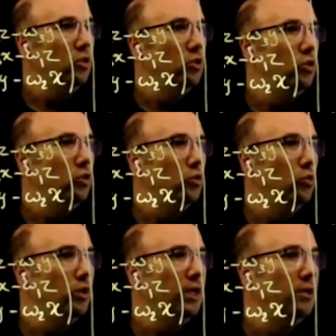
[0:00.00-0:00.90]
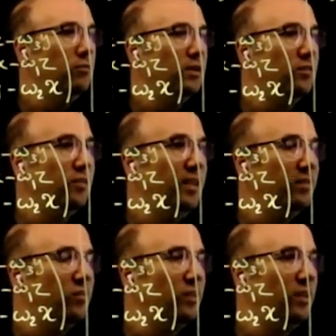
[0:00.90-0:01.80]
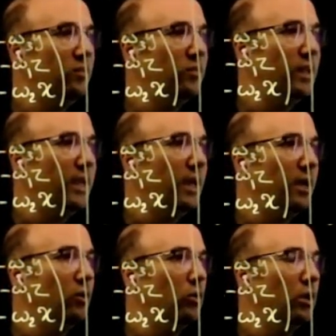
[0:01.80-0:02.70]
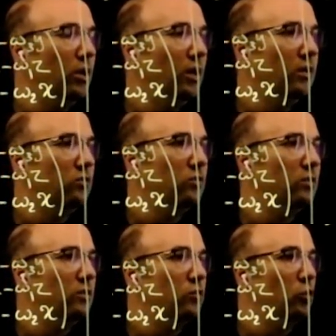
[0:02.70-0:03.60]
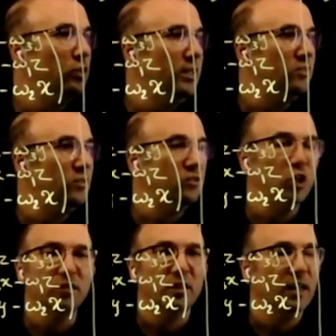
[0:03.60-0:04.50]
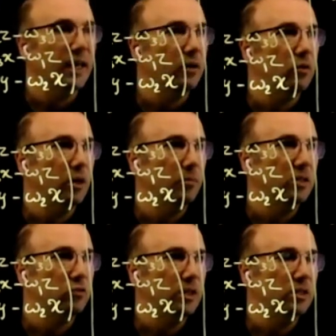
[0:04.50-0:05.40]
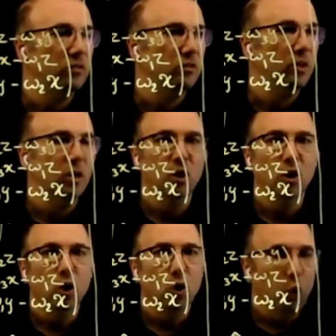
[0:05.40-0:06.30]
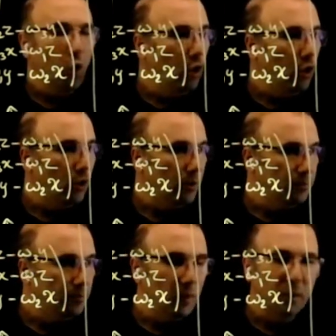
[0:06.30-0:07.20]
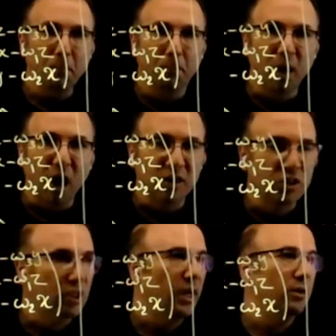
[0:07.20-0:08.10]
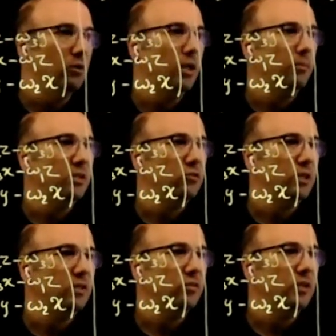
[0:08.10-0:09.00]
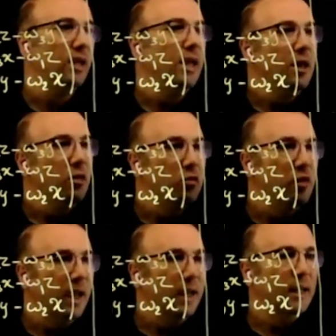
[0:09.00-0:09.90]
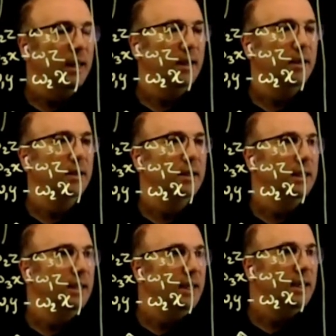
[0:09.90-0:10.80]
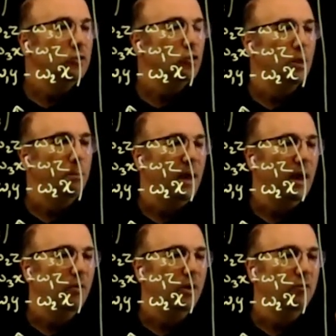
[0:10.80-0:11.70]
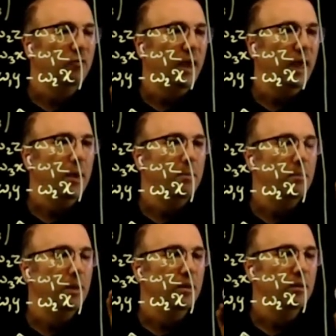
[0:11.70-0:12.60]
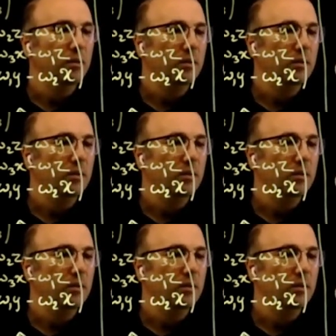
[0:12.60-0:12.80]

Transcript: U inverse, this is diagonalized. So this is just a diagonal matrix, or block diagonal matrix. Then e to the power of m,